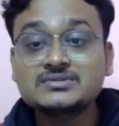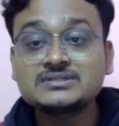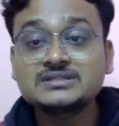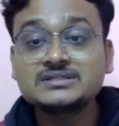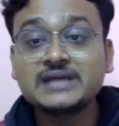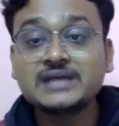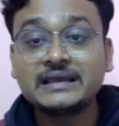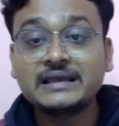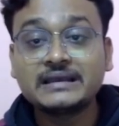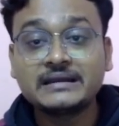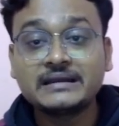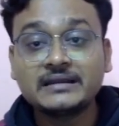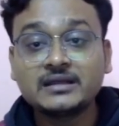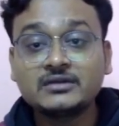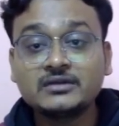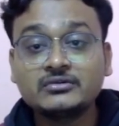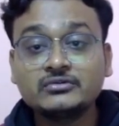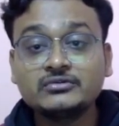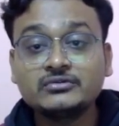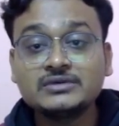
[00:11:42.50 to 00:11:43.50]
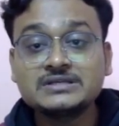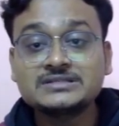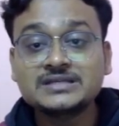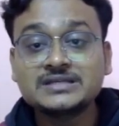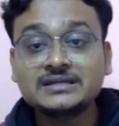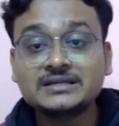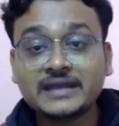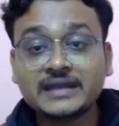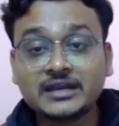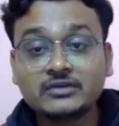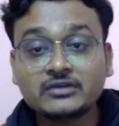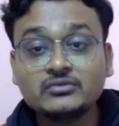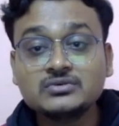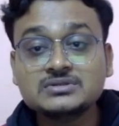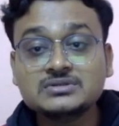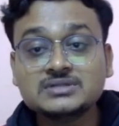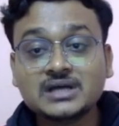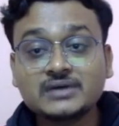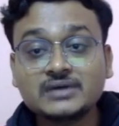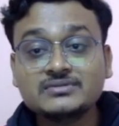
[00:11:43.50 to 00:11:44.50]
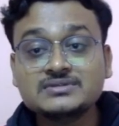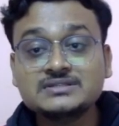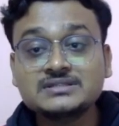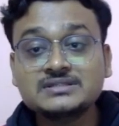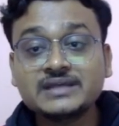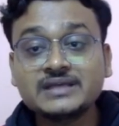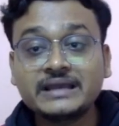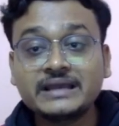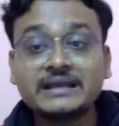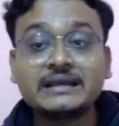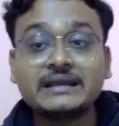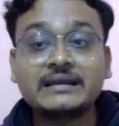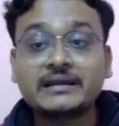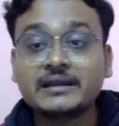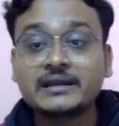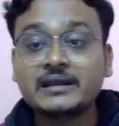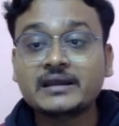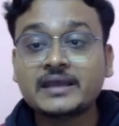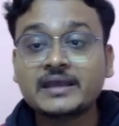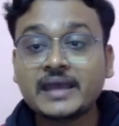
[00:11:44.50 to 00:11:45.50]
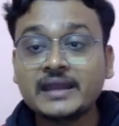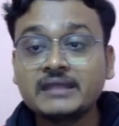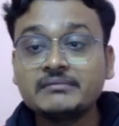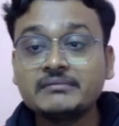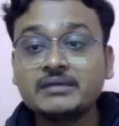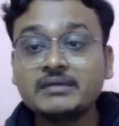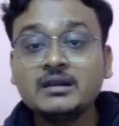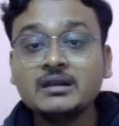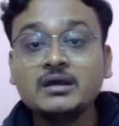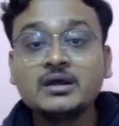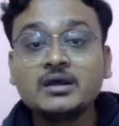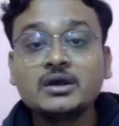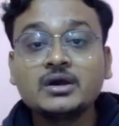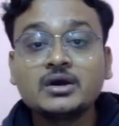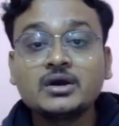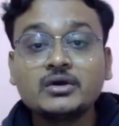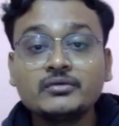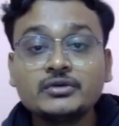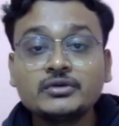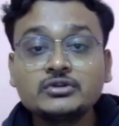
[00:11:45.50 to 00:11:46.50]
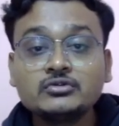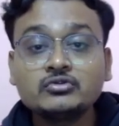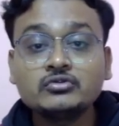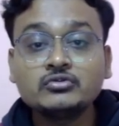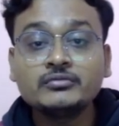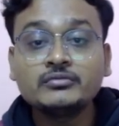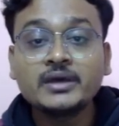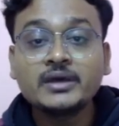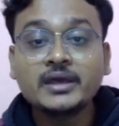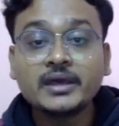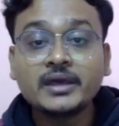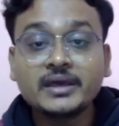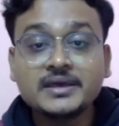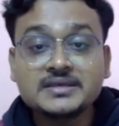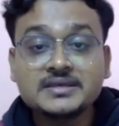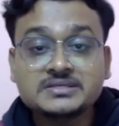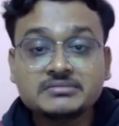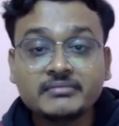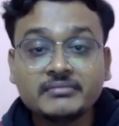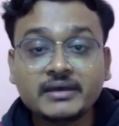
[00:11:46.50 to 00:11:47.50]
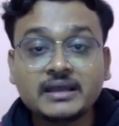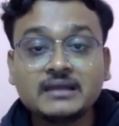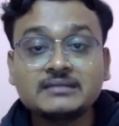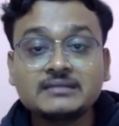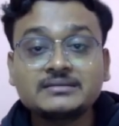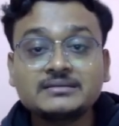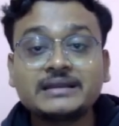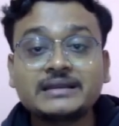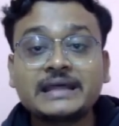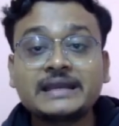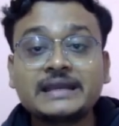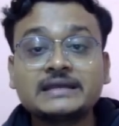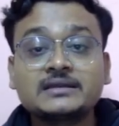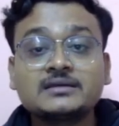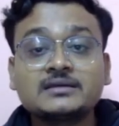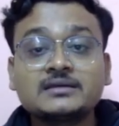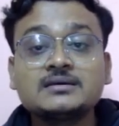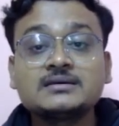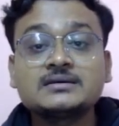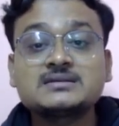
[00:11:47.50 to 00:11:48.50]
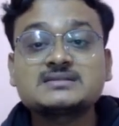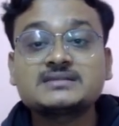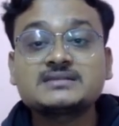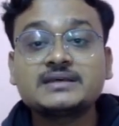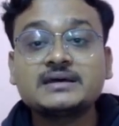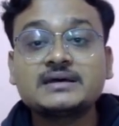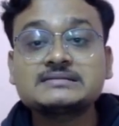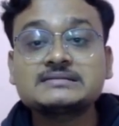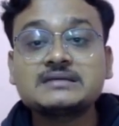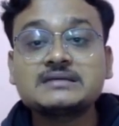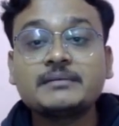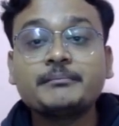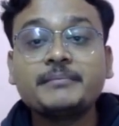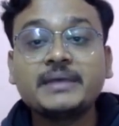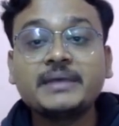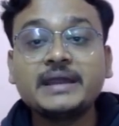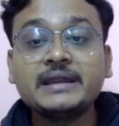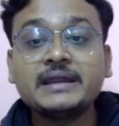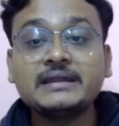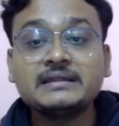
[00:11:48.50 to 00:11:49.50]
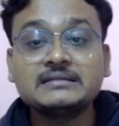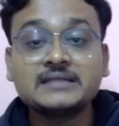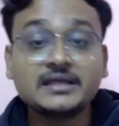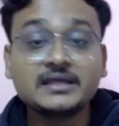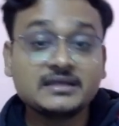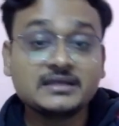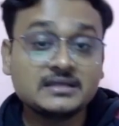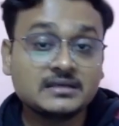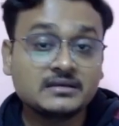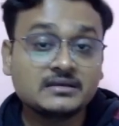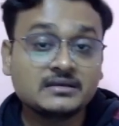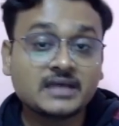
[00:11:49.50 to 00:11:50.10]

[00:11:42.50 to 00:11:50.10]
Islander, who is the tattooed South Sea Islander and cannibal with whom Ismail, the narrator, shares a bed in the inn.